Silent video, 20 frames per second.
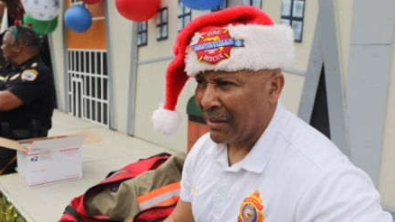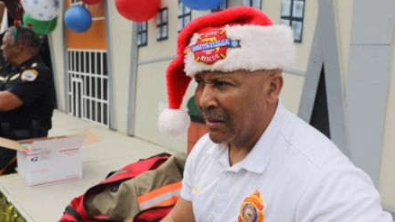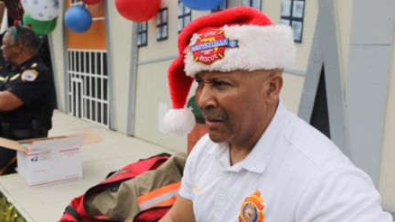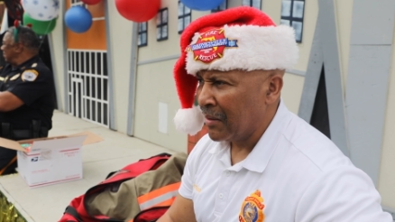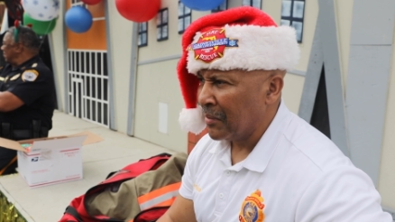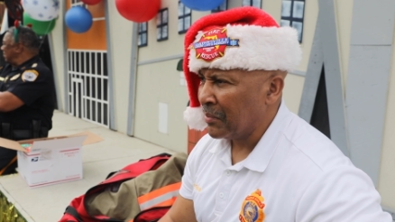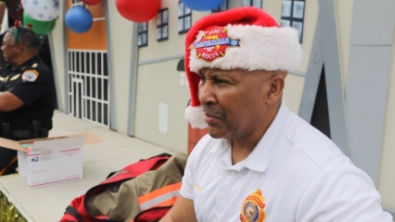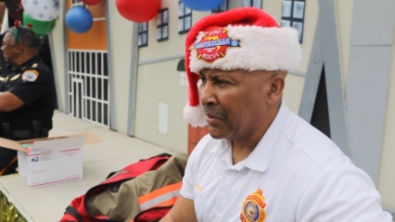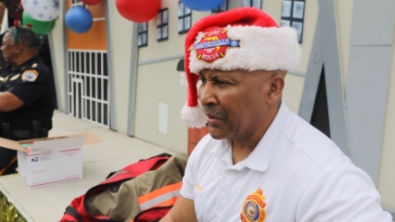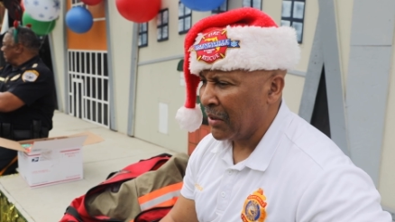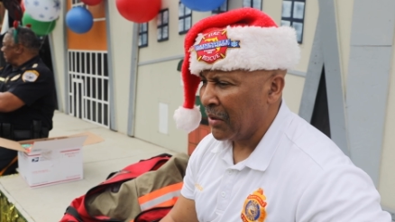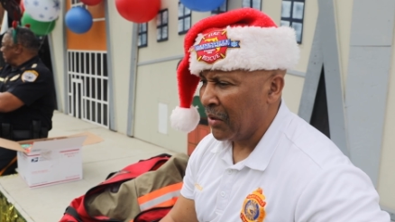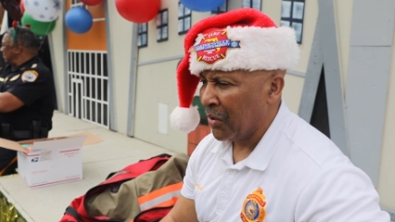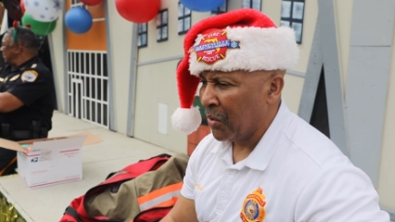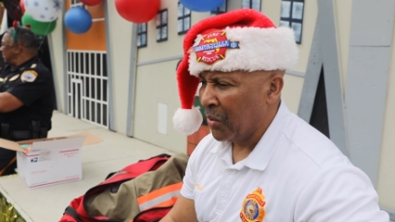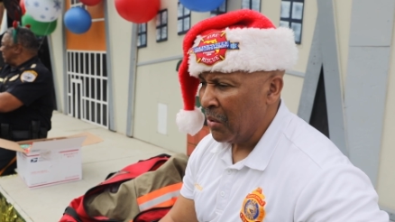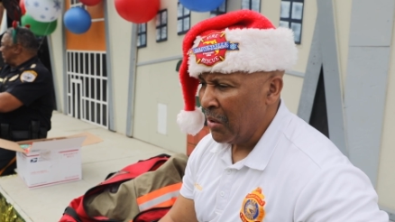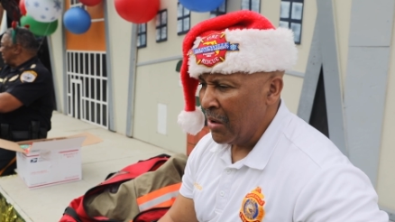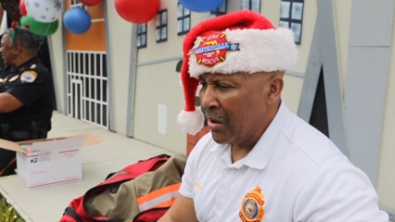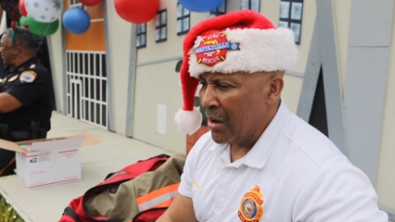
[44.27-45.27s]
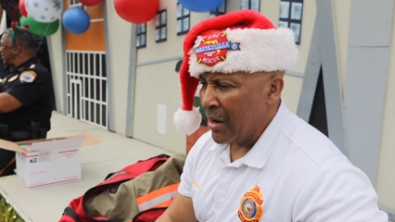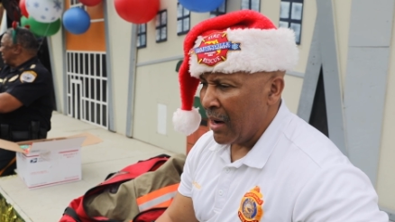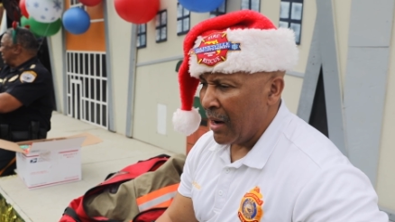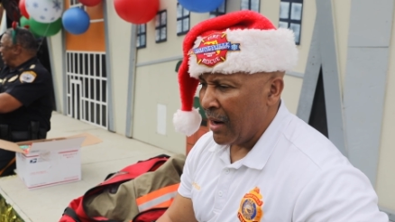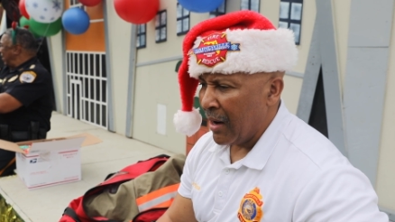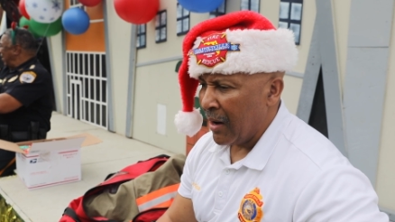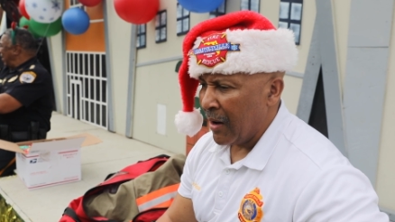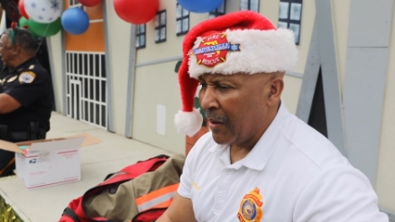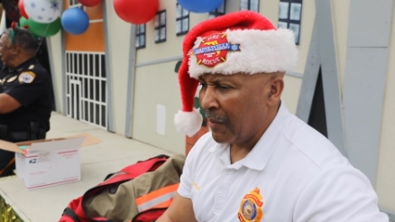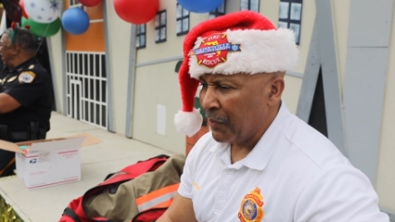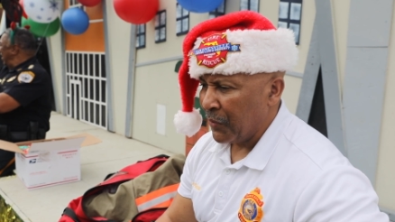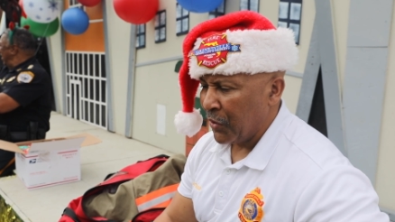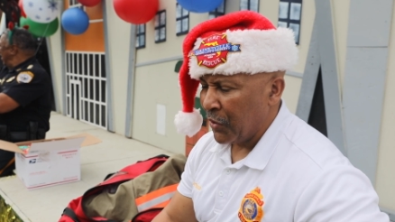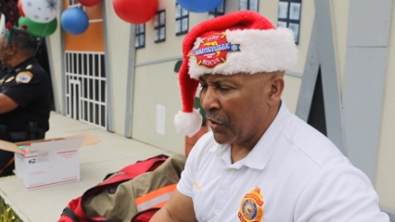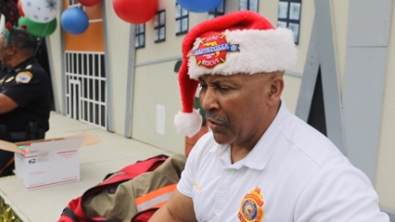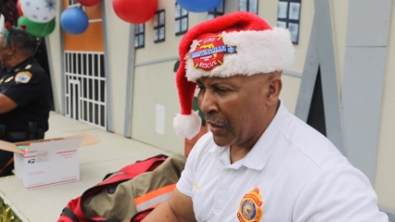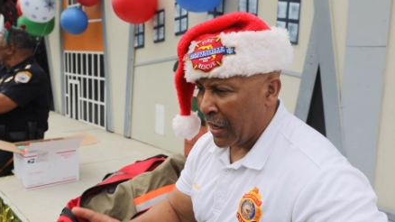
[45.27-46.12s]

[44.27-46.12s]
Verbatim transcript: Um, so, uh, you know,